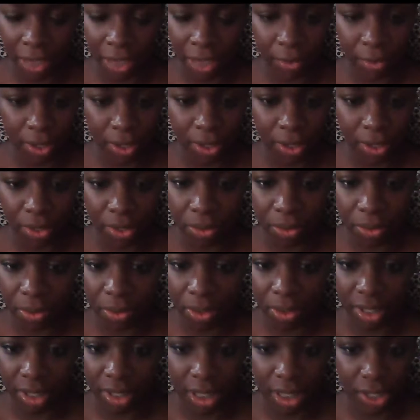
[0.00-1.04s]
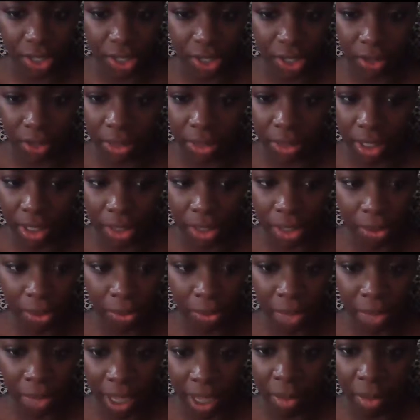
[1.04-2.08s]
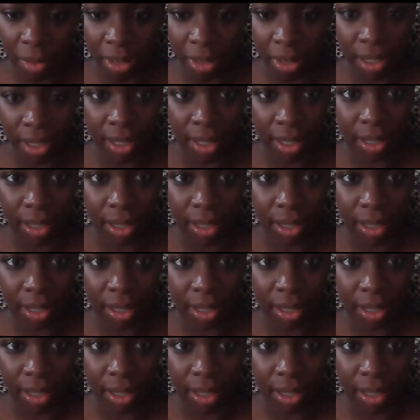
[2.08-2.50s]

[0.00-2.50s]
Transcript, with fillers: even since she was a little baby,